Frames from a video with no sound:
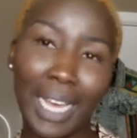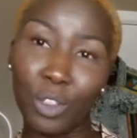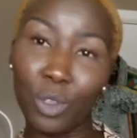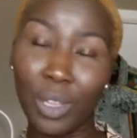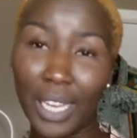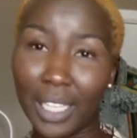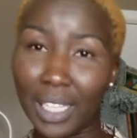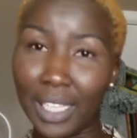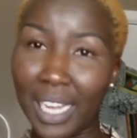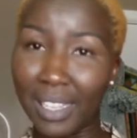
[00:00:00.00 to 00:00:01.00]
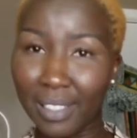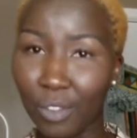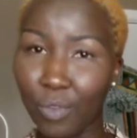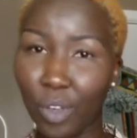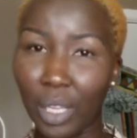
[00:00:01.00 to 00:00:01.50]
I don't like it as
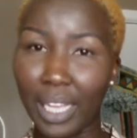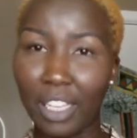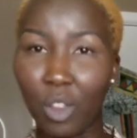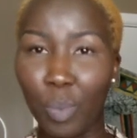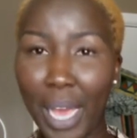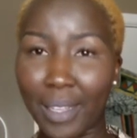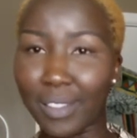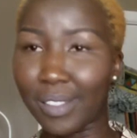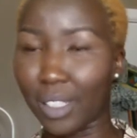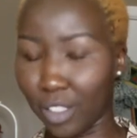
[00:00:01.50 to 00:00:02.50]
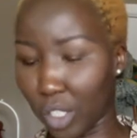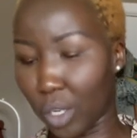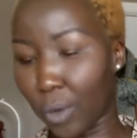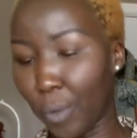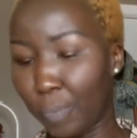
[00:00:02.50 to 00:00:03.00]
a full length pants,
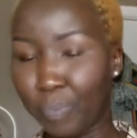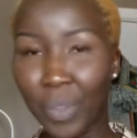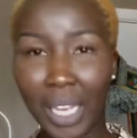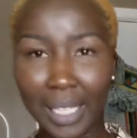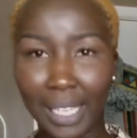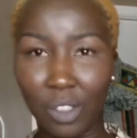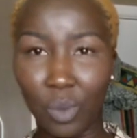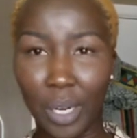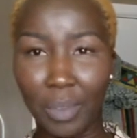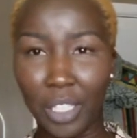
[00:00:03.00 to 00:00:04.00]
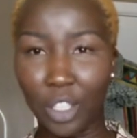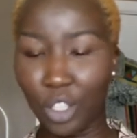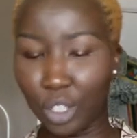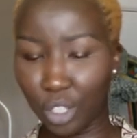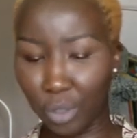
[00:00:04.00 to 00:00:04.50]
so that's what I'm gonna
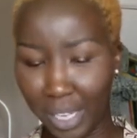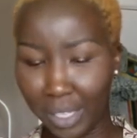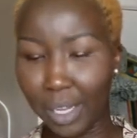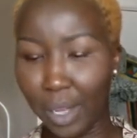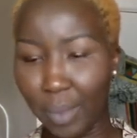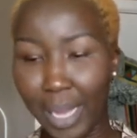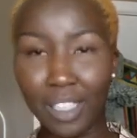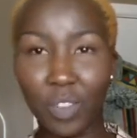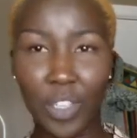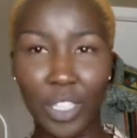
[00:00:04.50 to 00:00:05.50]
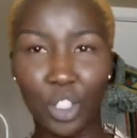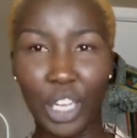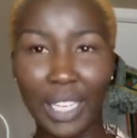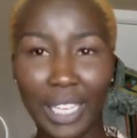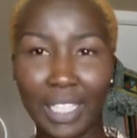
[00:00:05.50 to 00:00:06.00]
do to it. But as for the
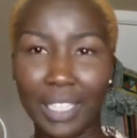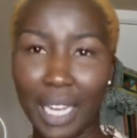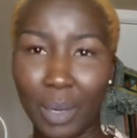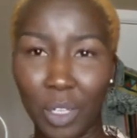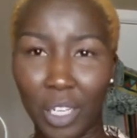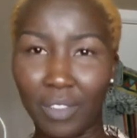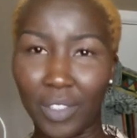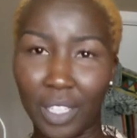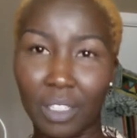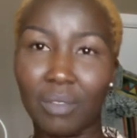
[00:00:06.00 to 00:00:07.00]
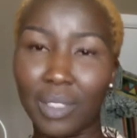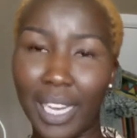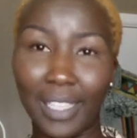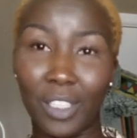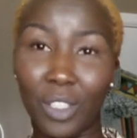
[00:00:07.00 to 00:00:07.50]
jacket,
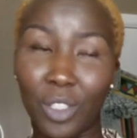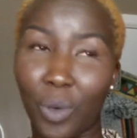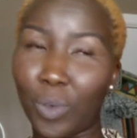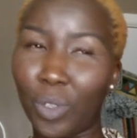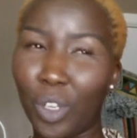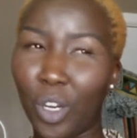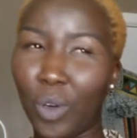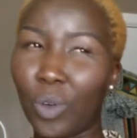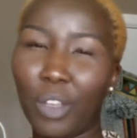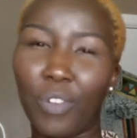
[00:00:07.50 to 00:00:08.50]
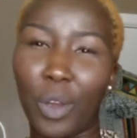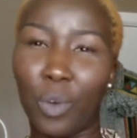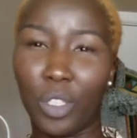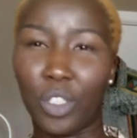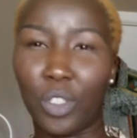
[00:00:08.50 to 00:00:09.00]
I don't know if I
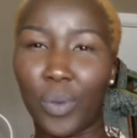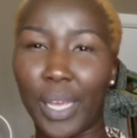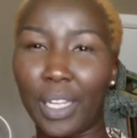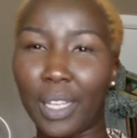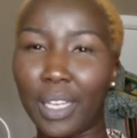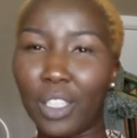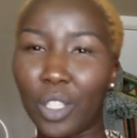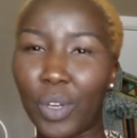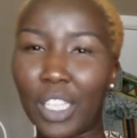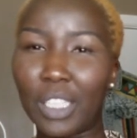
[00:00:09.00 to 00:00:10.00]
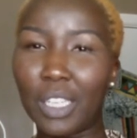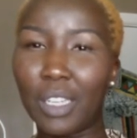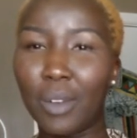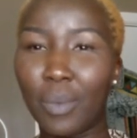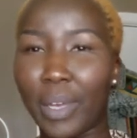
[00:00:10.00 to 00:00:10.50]
want to do anything to it,
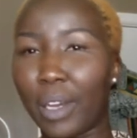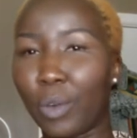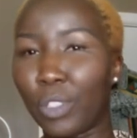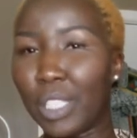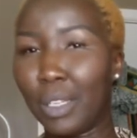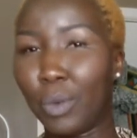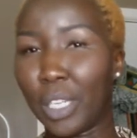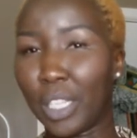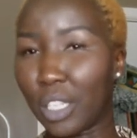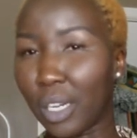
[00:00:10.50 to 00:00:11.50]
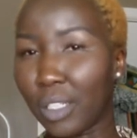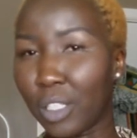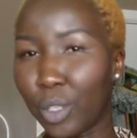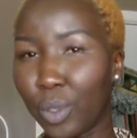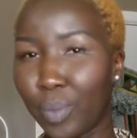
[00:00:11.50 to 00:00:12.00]
but I will see when I talk
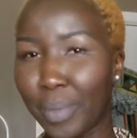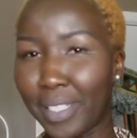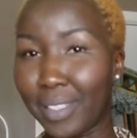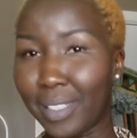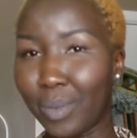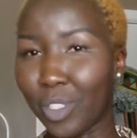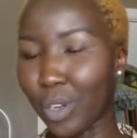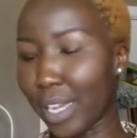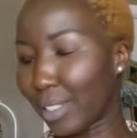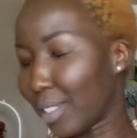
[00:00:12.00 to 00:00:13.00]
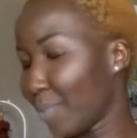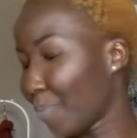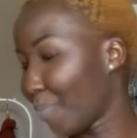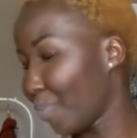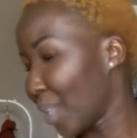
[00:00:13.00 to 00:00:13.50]
to my seamstress.
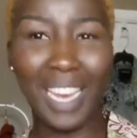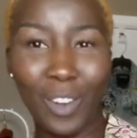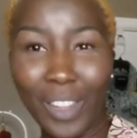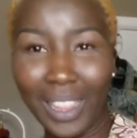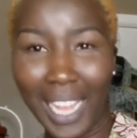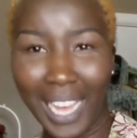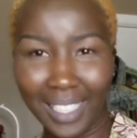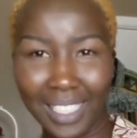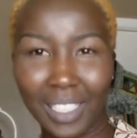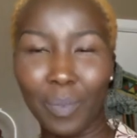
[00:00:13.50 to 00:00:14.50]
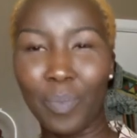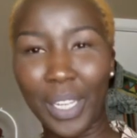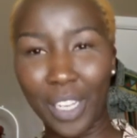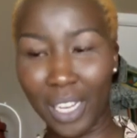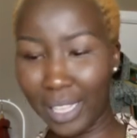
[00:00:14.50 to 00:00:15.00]
Now, last
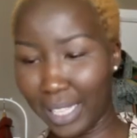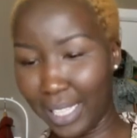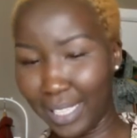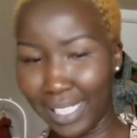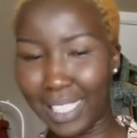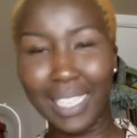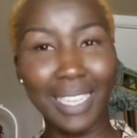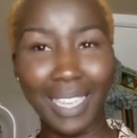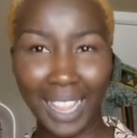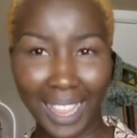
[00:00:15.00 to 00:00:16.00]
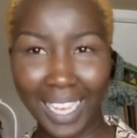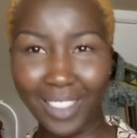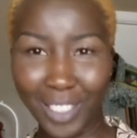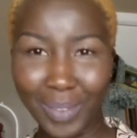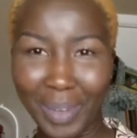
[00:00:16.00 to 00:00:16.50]
but not least,
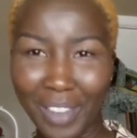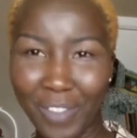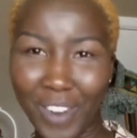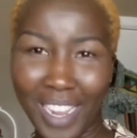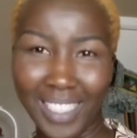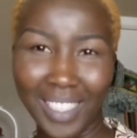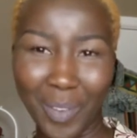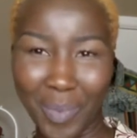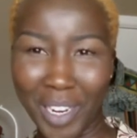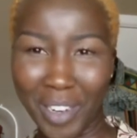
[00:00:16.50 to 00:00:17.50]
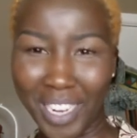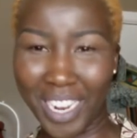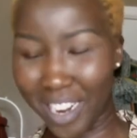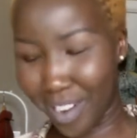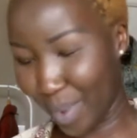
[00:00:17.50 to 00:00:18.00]
thanks to my friend Mary
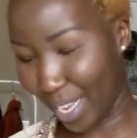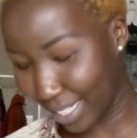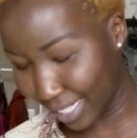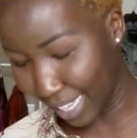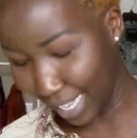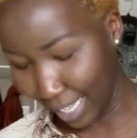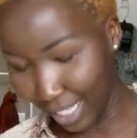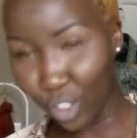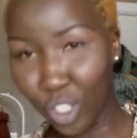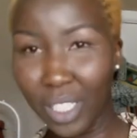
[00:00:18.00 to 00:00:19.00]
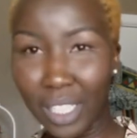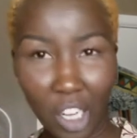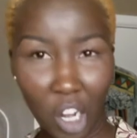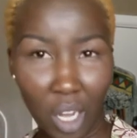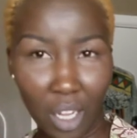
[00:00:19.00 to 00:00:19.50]
Carmen, she
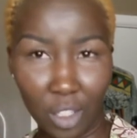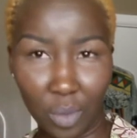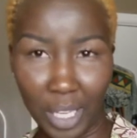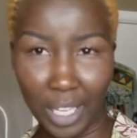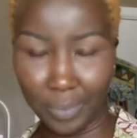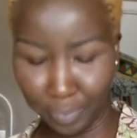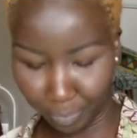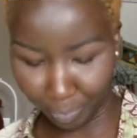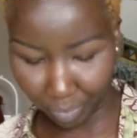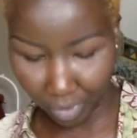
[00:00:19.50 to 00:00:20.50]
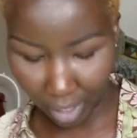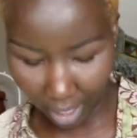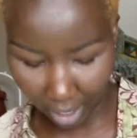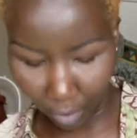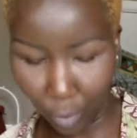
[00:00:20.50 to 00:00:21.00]
called me
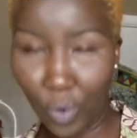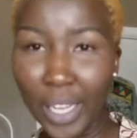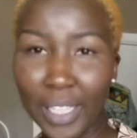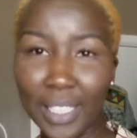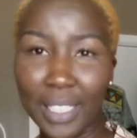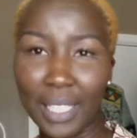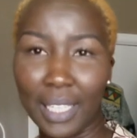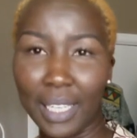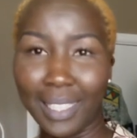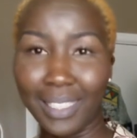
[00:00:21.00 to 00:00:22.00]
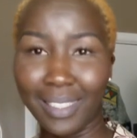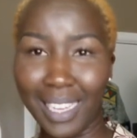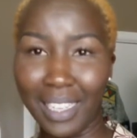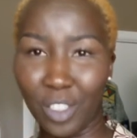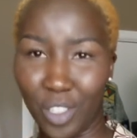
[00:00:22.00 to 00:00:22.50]
when the
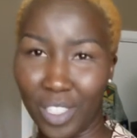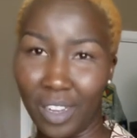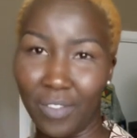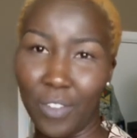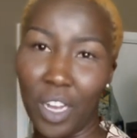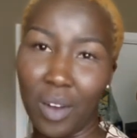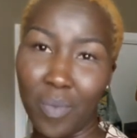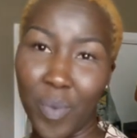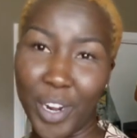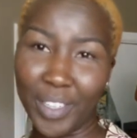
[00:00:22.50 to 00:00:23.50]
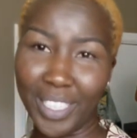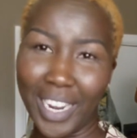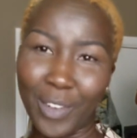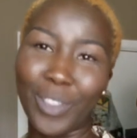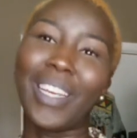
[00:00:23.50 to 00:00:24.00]
designer stuff got marked
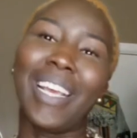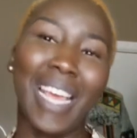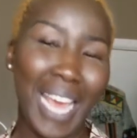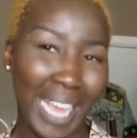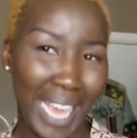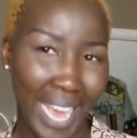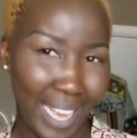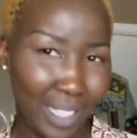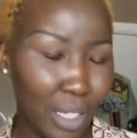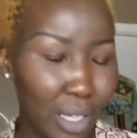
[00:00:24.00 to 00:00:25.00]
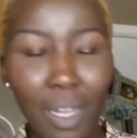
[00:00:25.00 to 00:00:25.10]
down again.